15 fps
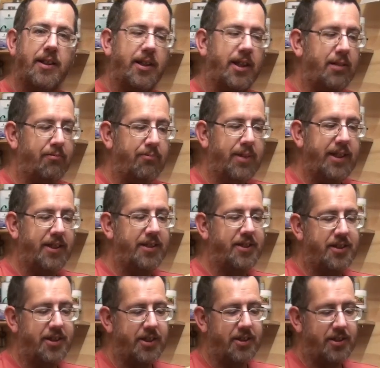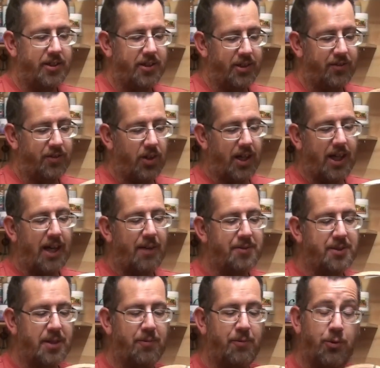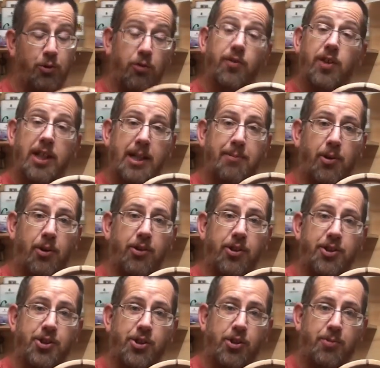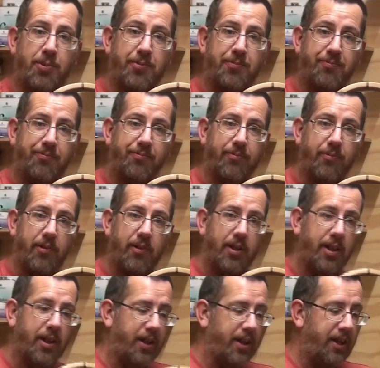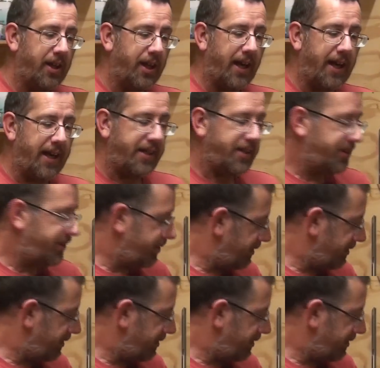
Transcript: it means that you've got to have some form of a lip on the top. And